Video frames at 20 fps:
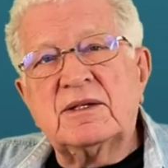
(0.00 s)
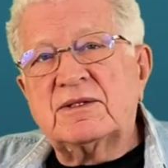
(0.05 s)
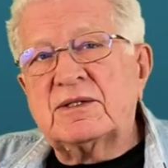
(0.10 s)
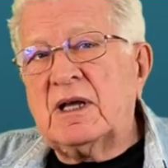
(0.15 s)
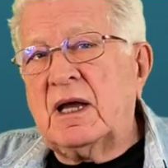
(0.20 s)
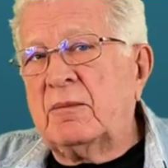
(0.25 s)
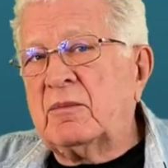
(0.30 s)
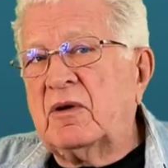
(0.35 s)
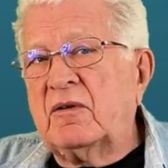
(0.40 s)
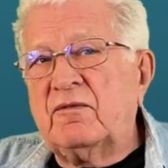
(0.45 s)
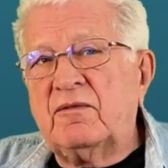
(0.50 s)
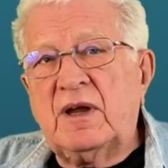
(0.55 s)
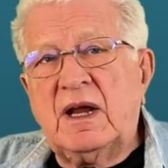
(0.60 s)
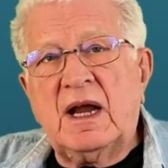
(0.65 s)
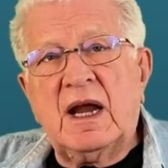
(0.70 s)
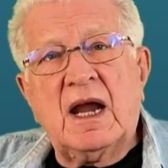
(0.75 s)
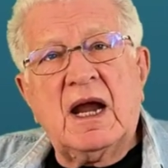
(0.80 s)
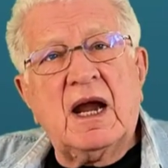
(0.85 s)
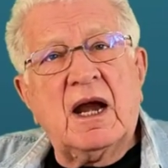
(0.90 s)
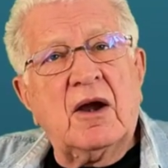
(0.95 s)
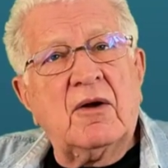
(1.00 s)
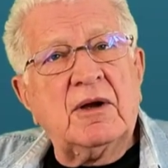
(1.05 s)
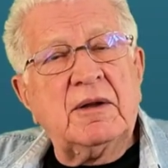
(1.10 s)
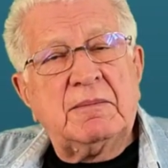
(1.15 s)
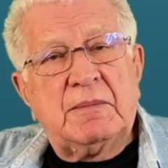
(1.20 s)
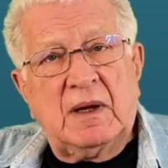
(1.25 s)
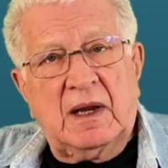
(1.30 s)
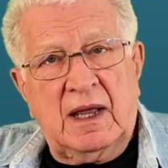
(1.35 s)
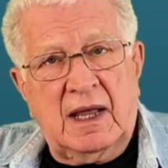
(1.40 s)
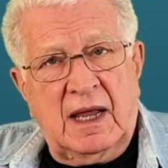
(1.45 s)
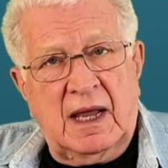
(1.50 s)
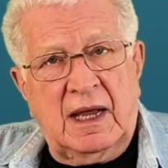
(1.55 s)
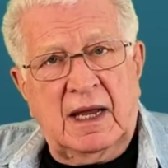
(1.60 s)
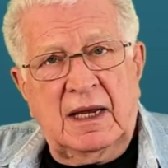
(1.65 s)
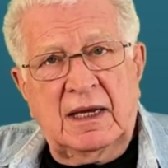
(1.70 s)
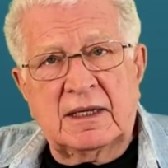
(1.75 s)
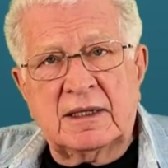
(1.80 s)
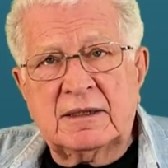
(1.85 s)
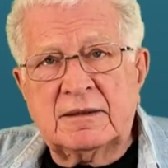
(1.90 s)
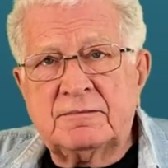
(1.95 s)
some are very
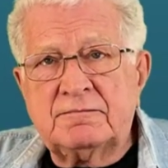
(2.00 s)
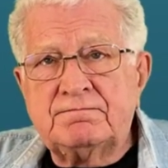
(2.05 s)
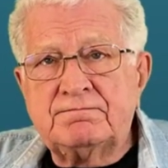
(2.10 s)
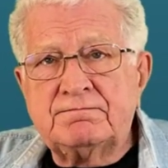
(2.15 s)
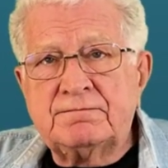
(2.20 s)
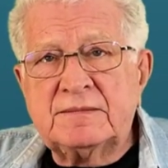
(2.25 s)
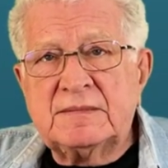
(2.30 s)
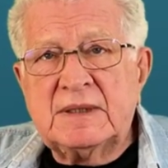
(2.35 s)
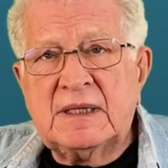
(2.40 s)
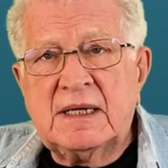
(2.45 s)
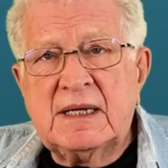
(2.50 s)
plain.